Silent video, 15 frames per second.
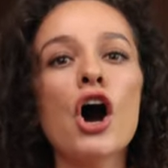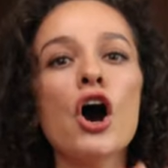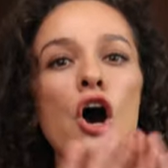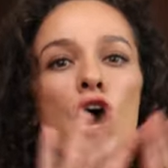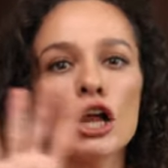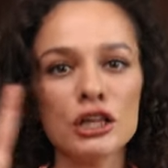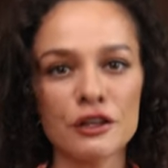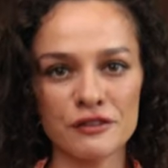
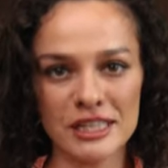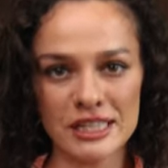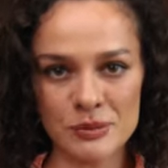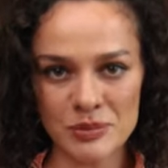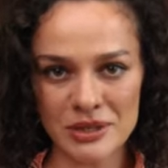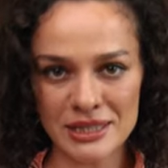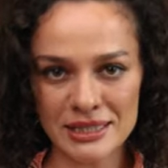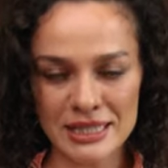all of these
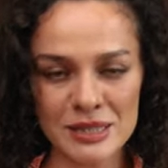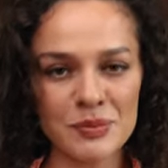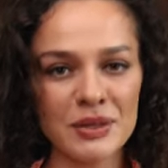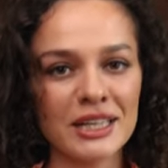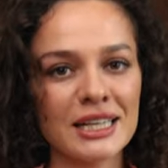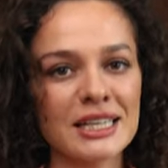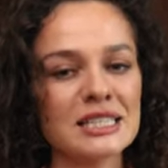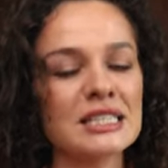pieces,
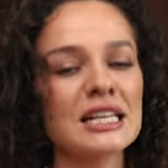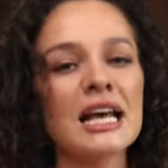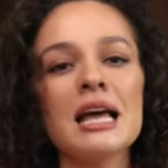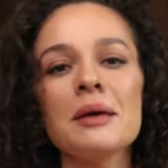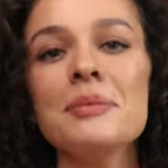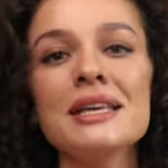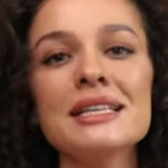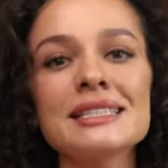because
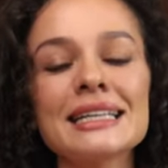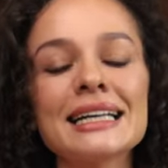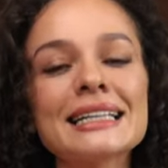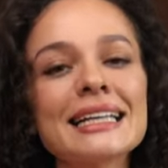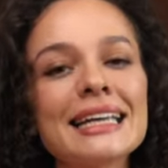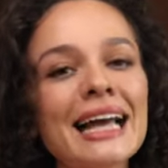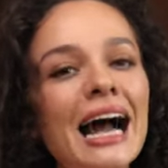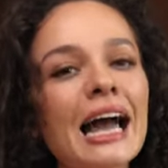
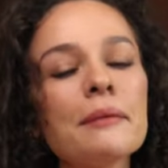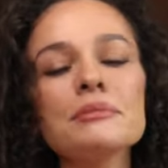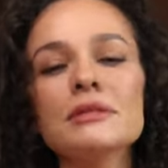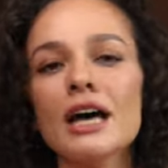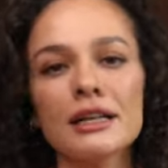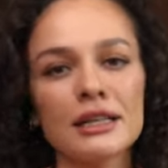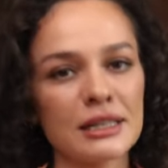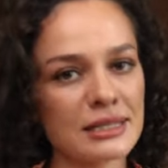basically I'm
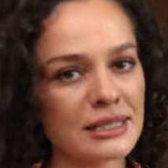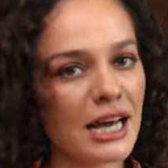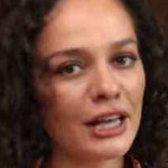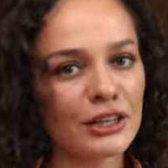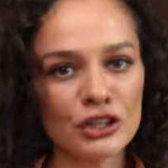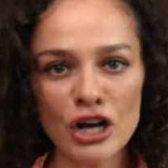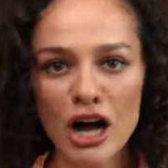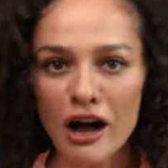not a
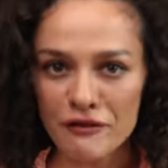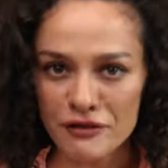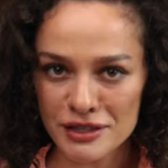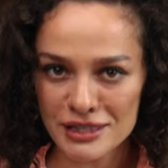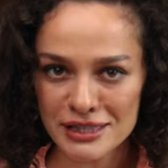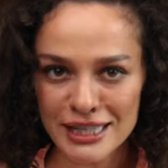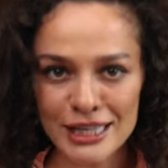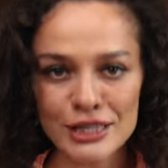designer,
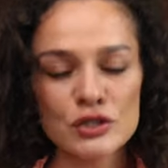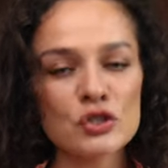obviously.